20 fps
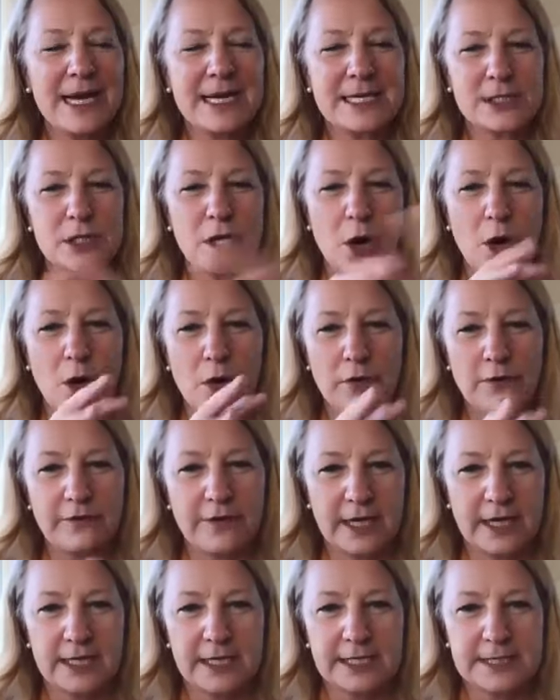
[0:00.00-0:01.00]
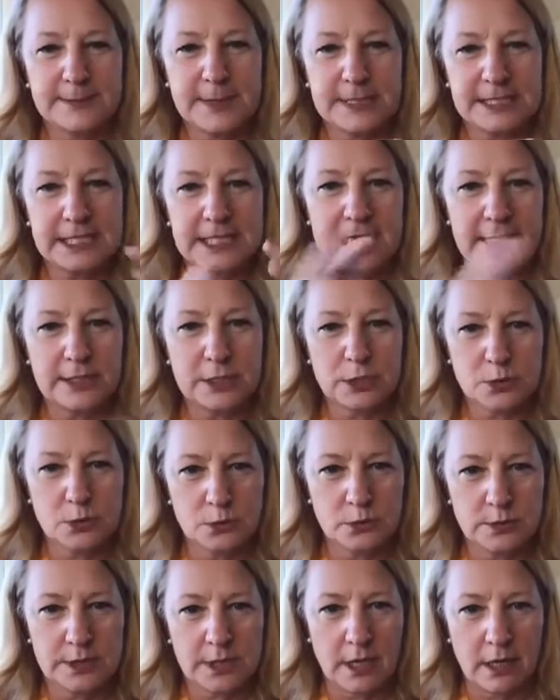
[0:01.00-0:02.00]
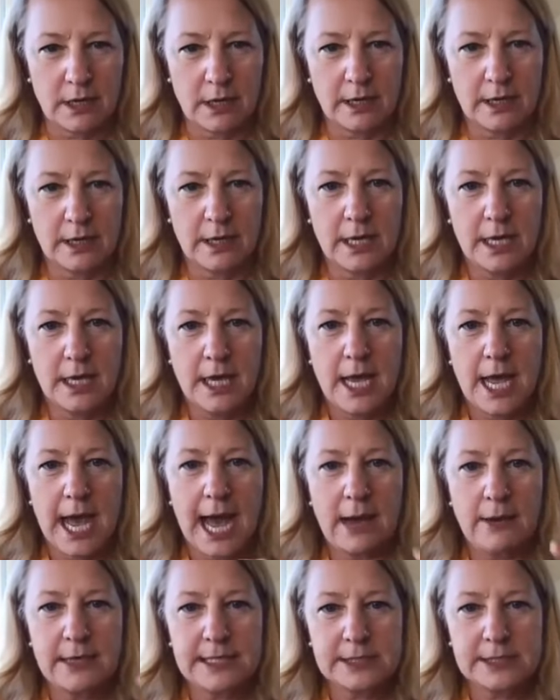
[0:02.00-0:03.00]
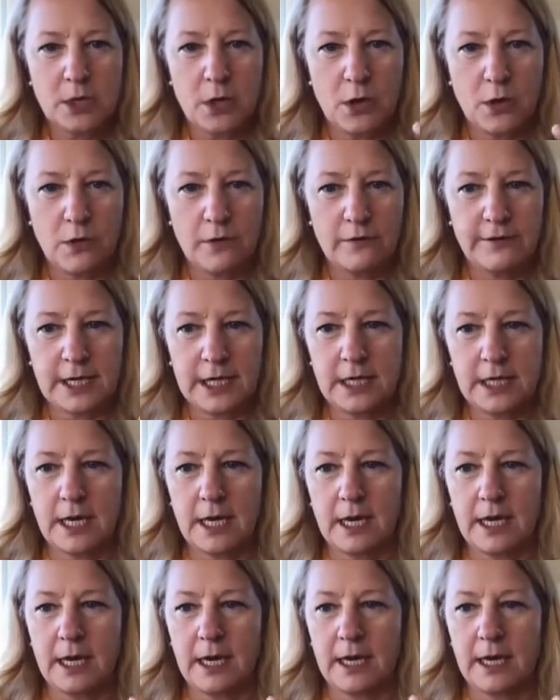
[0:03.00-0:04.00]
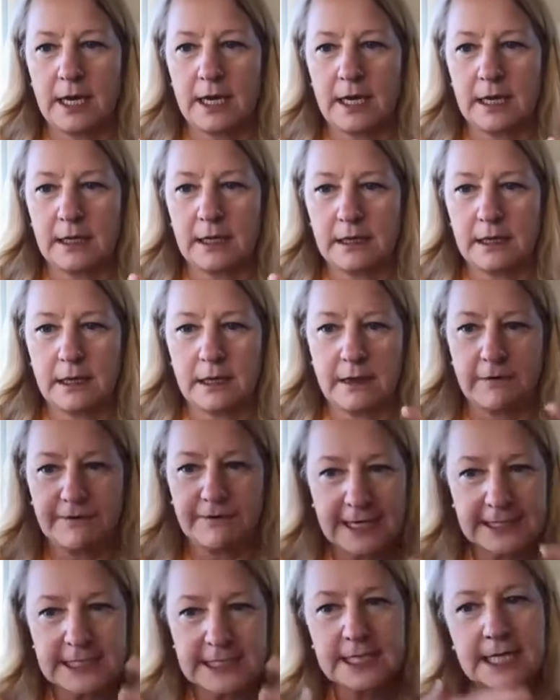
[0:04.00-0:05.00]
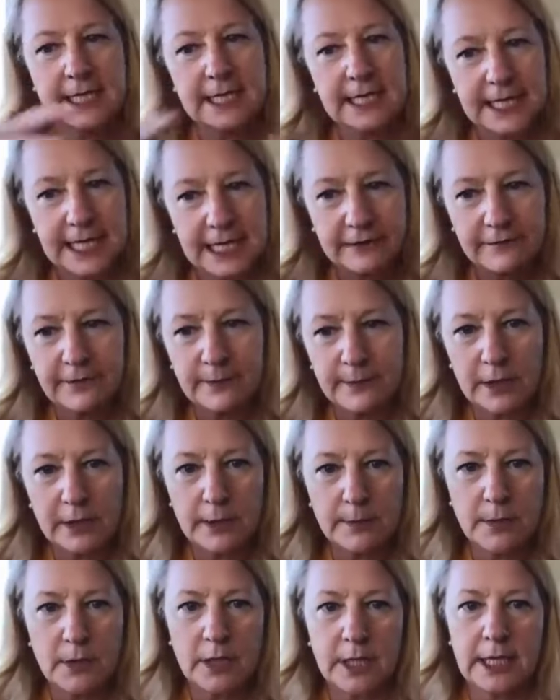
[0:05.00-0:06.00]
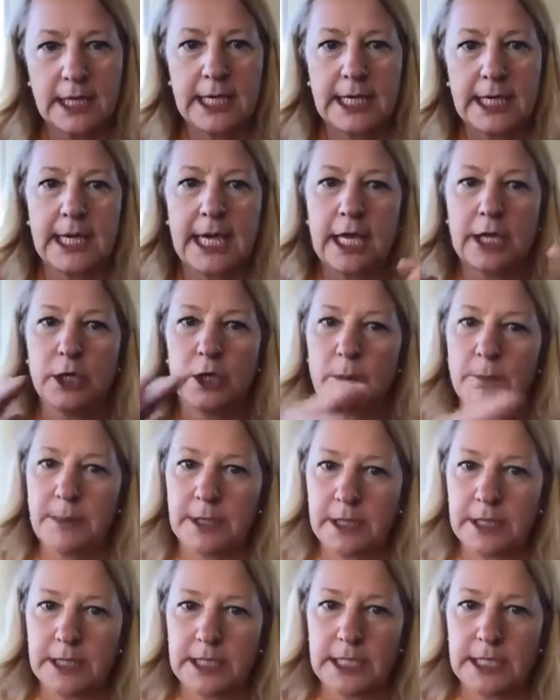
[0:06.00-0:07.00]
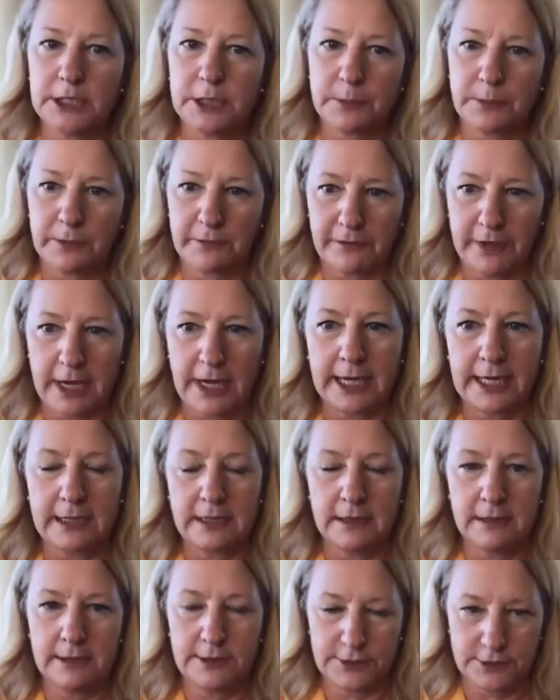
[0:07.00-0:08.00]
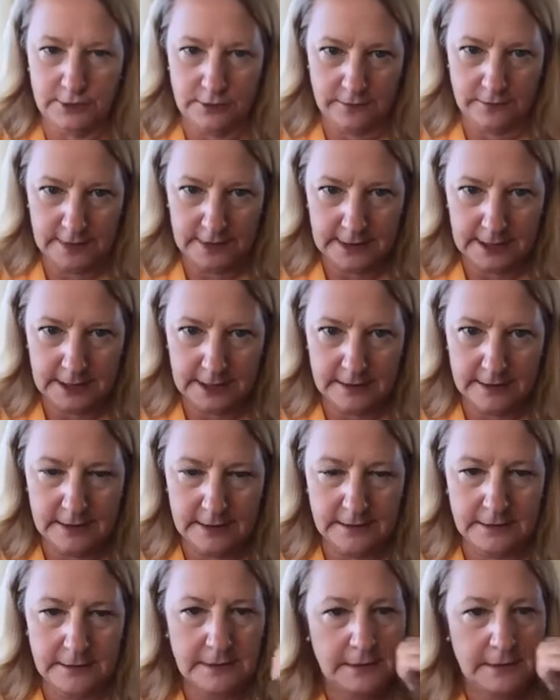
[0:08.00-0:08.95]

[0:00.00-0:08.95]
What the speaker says: has COVID, especially now that school's on, how has COVID affected the need from the community and your ability to provide the services?